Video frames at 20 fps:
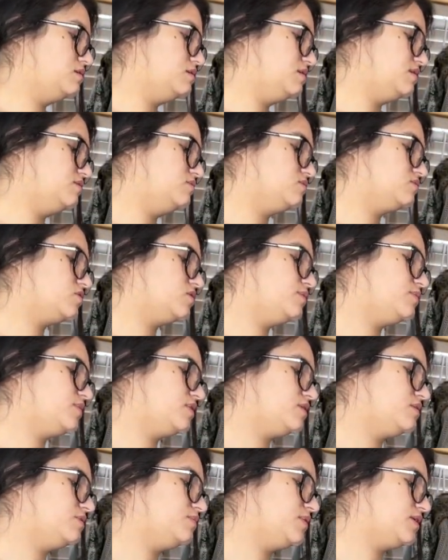I don't
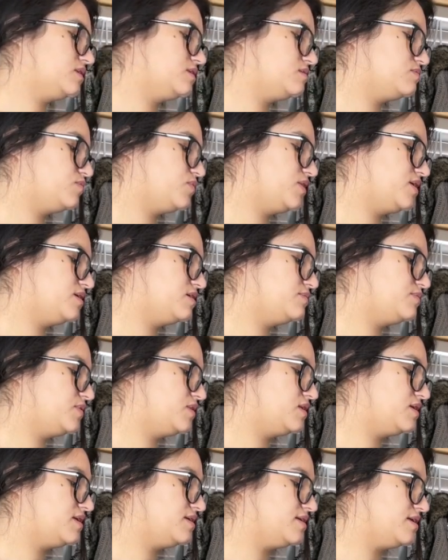typically pick this brand up a
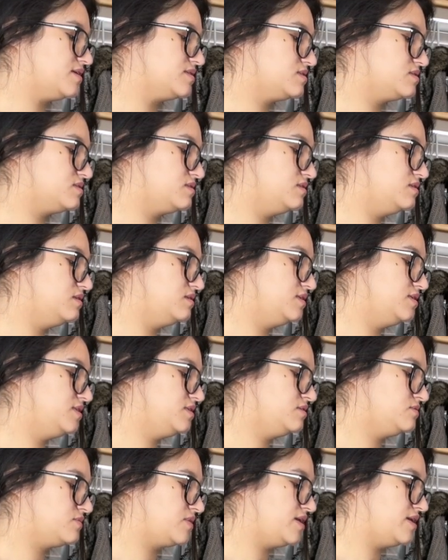lot. Yes,
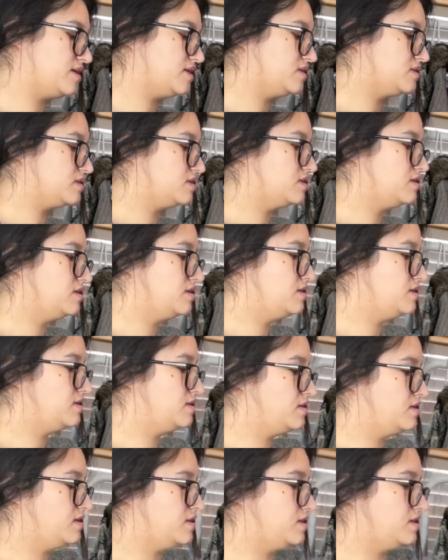linen
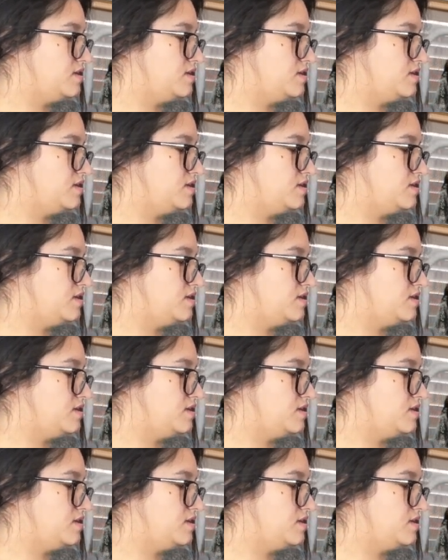rayon.